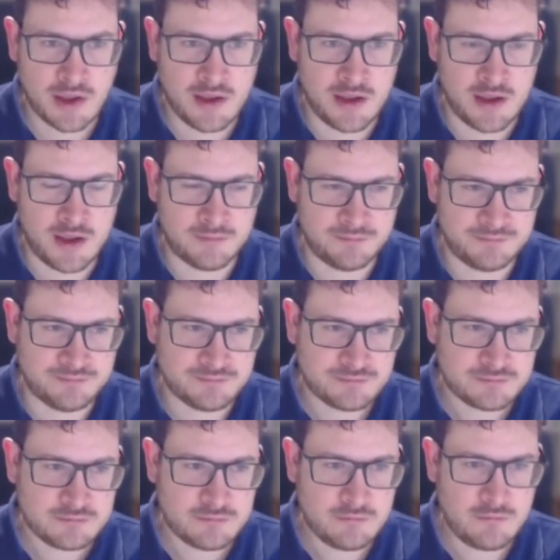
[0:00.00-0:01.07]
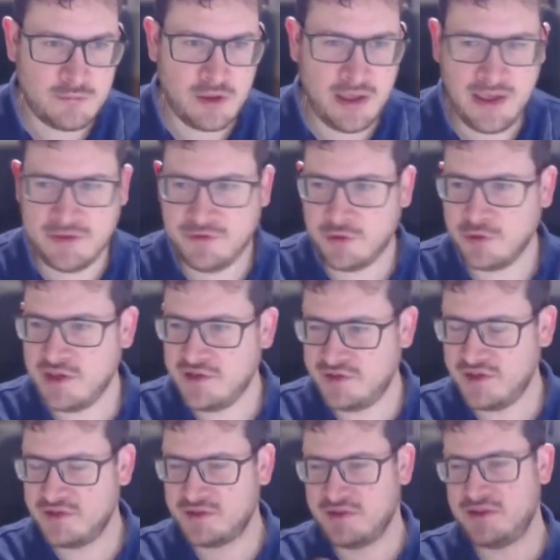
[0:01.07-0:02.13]
And so this
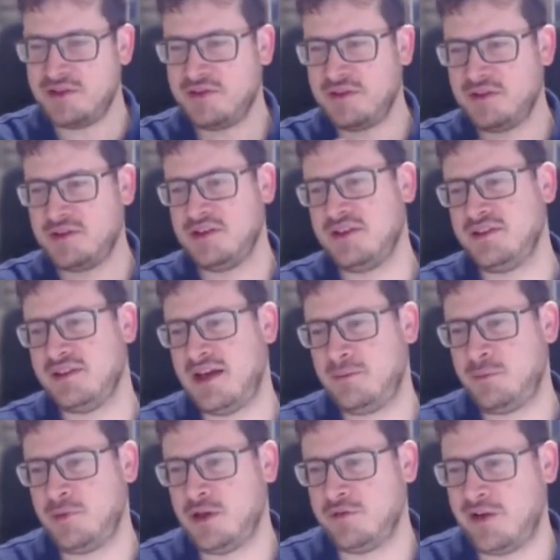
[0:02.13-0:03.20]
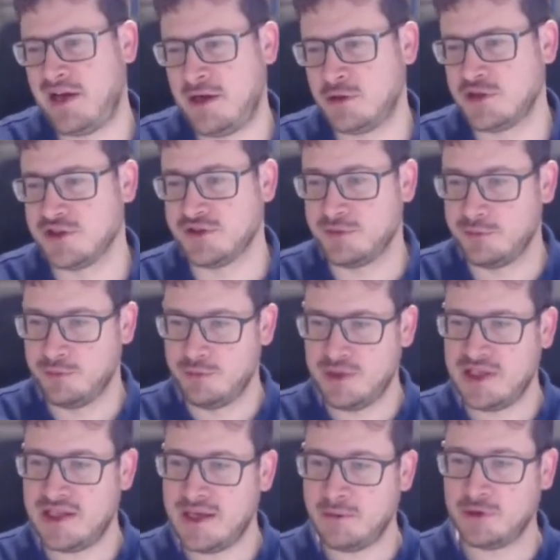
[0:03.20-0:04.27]
is an example of how just
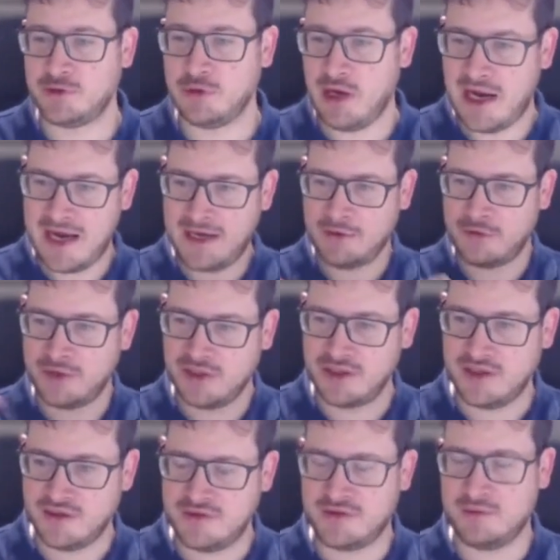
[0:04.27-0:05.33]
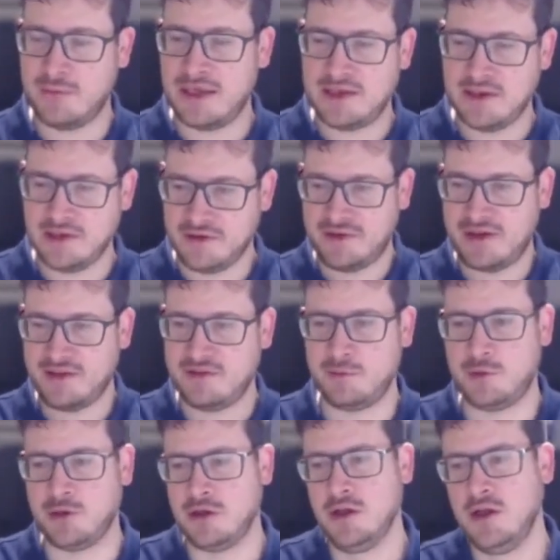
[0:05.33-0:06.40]
being able to aggregate and make
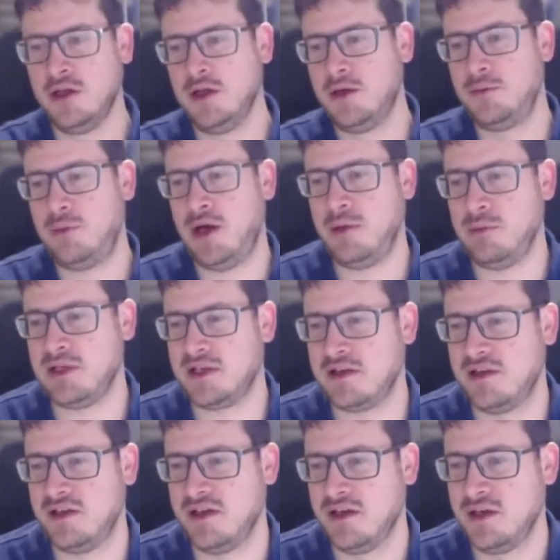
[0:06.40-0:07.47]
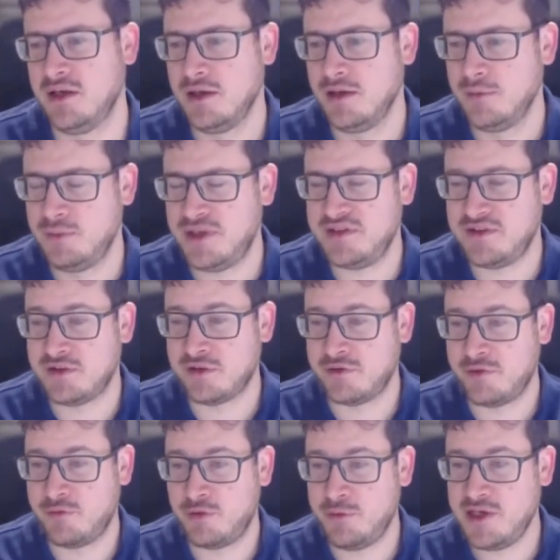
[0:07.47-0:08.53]
accessible public pieces of
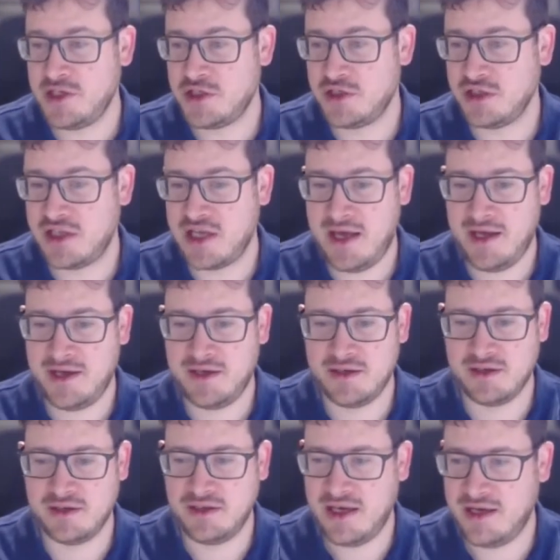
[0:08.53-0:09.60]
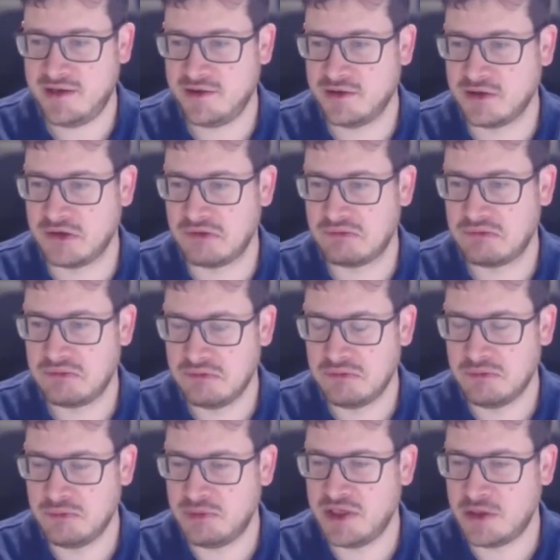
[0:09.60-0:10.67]
information can
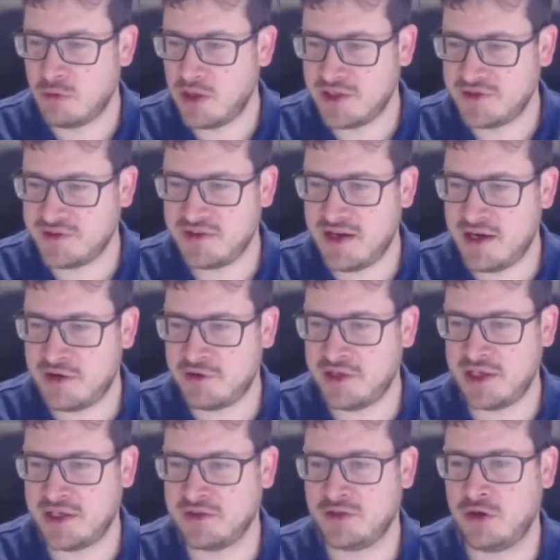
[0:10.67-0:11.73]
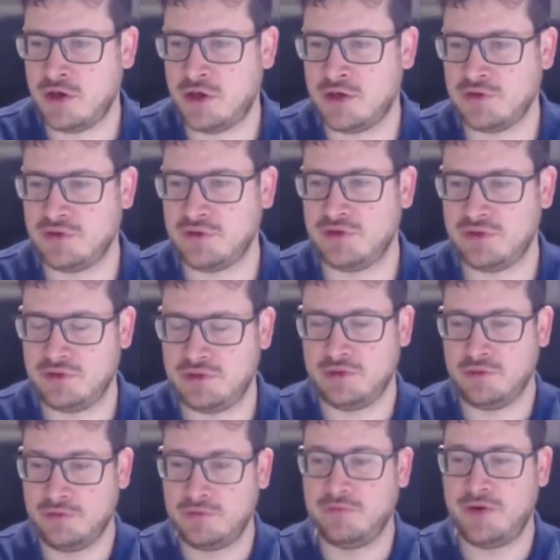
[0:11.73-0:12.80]
be quite scary and cause sort
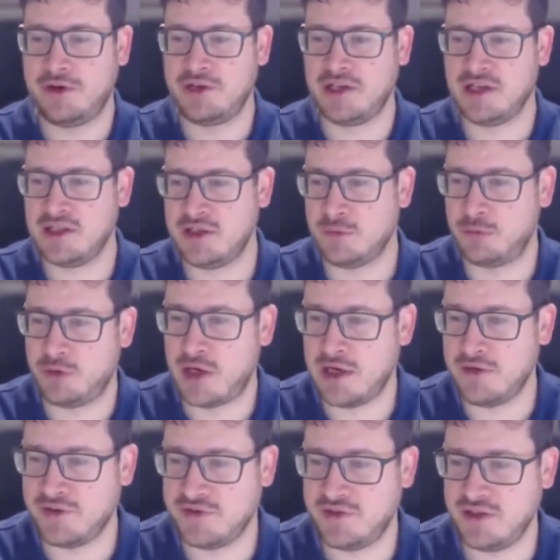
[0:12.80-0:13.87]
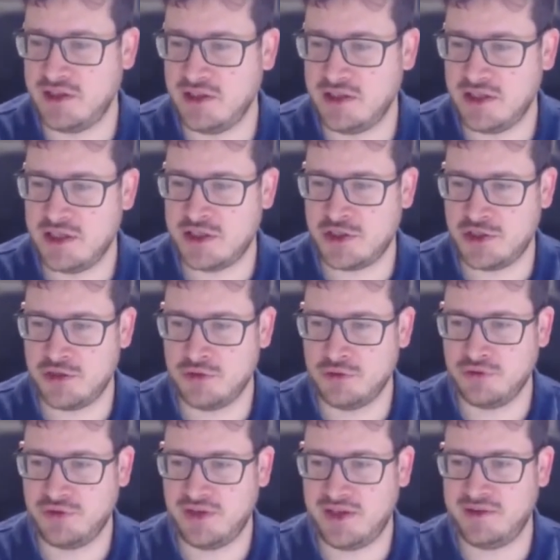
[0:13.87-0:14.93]
of very clear privacy
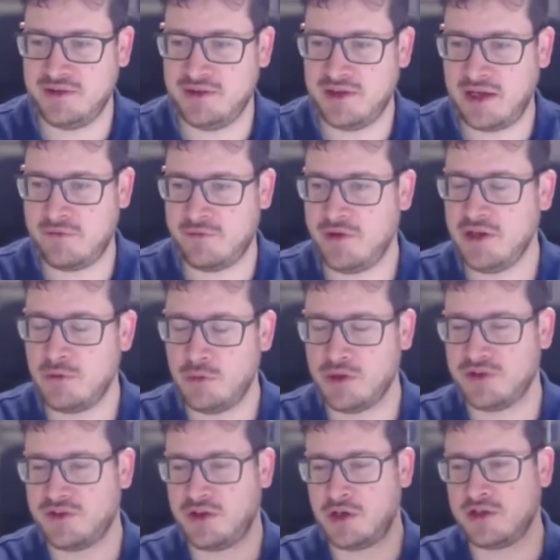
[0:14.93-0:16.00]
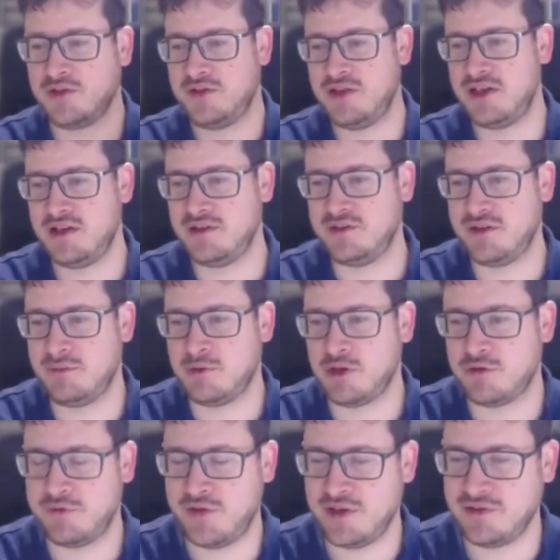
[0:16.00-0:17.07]
issues. And I think we'll start seeing
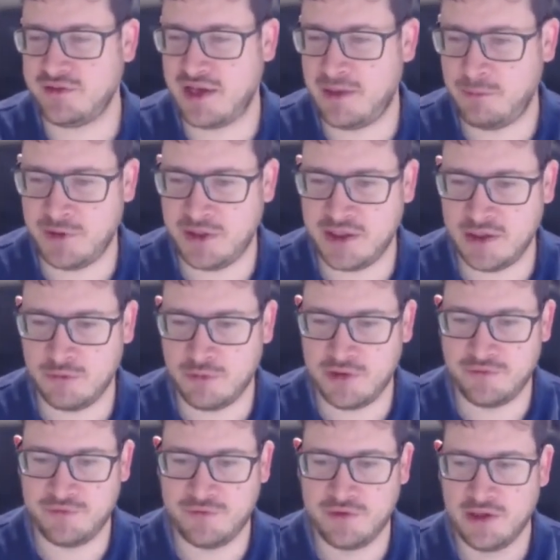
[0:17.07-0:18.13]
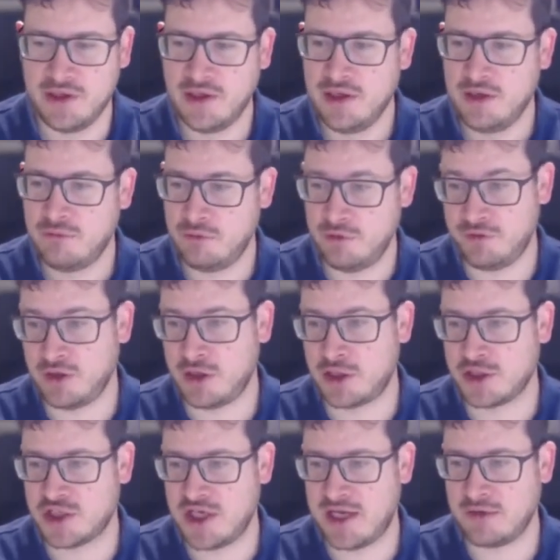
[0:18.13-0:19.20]
similar things happening with
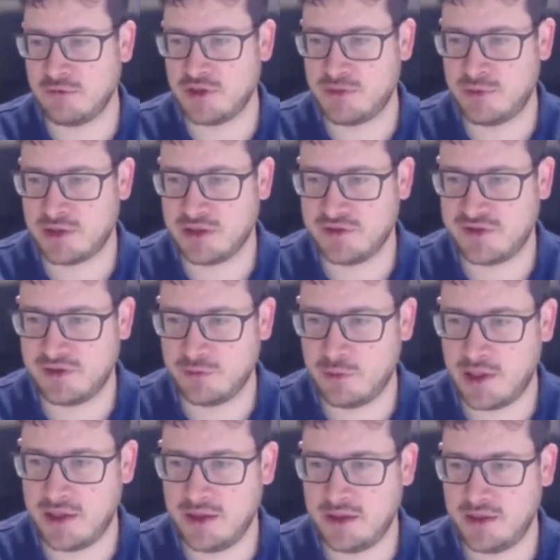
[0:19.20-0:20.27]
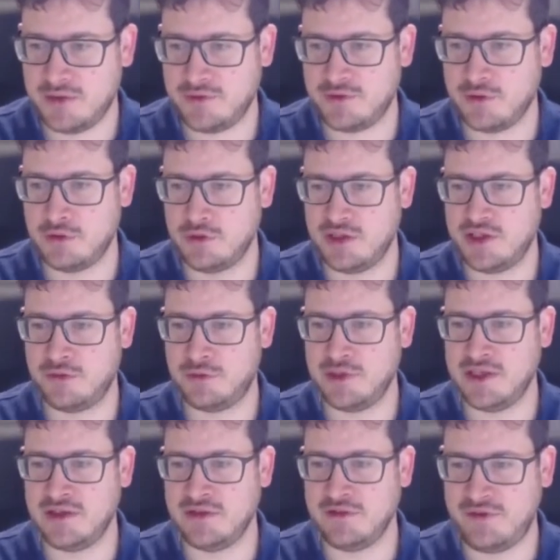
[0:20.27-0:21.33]
large language models as well. And so here
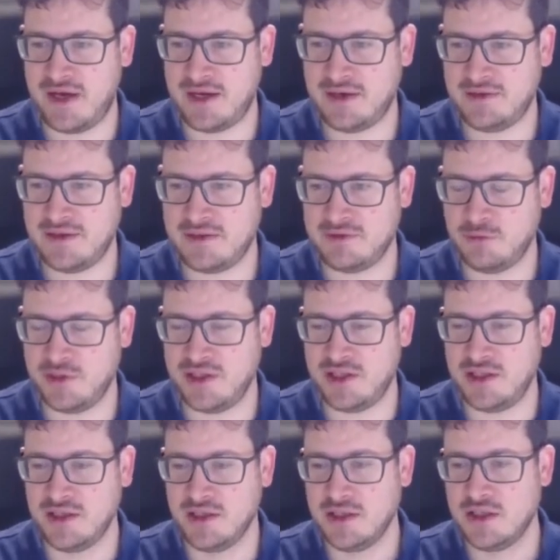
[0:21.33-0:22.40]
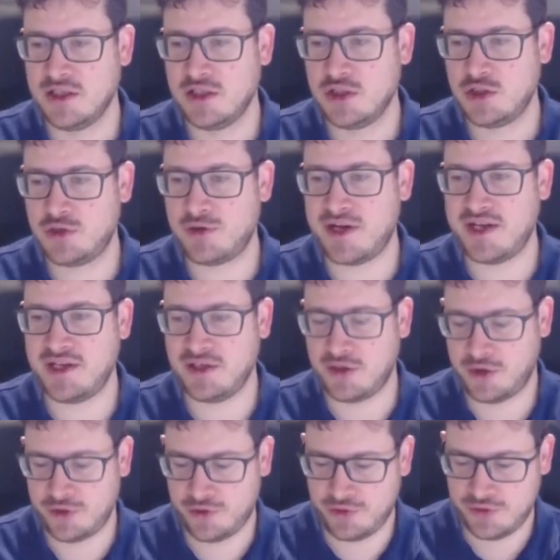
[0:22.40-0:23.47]
really the fact that we train
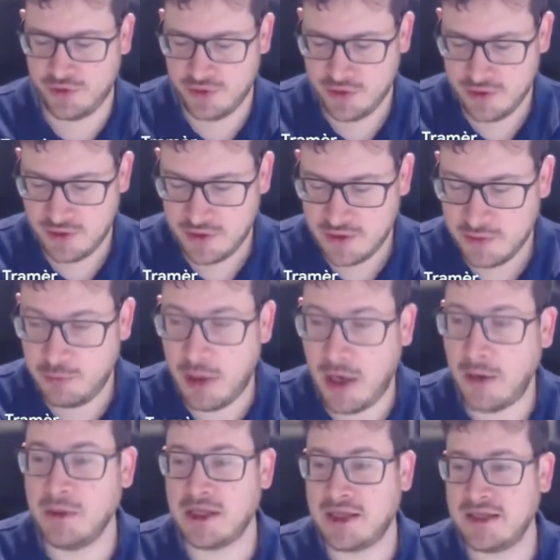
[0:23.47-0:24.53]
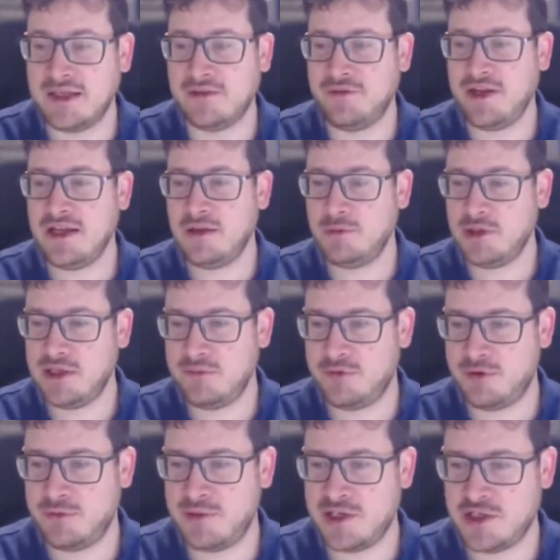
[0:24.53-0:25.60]
on publicly available
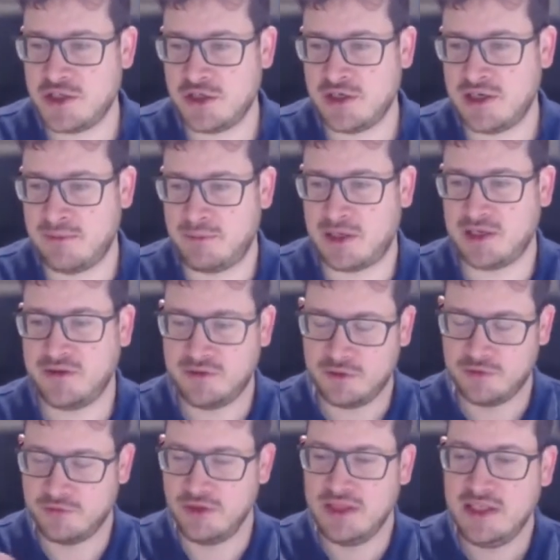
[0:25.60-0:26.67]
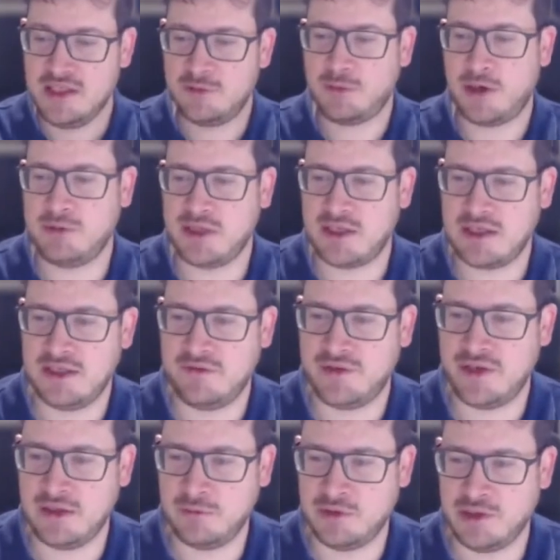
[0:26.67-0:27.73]
information and might sort of leak publicly
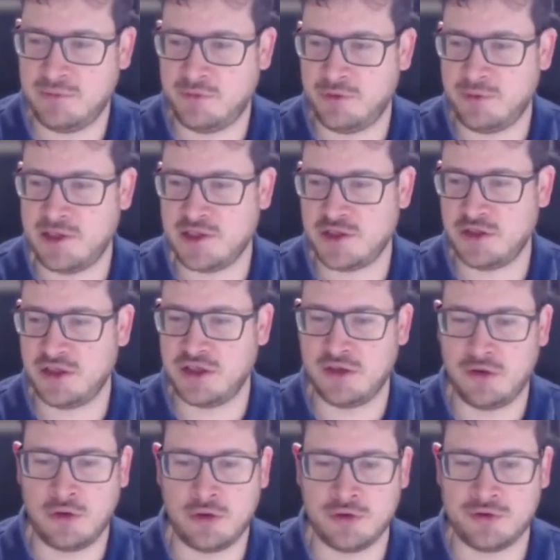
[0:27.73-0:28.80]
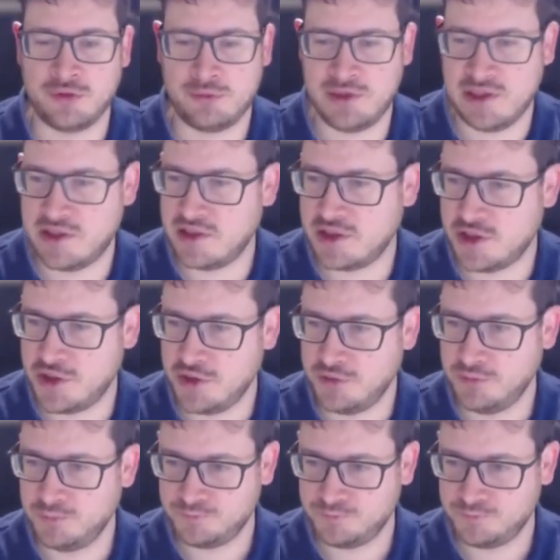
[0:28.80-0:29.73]
available information can also be an issue.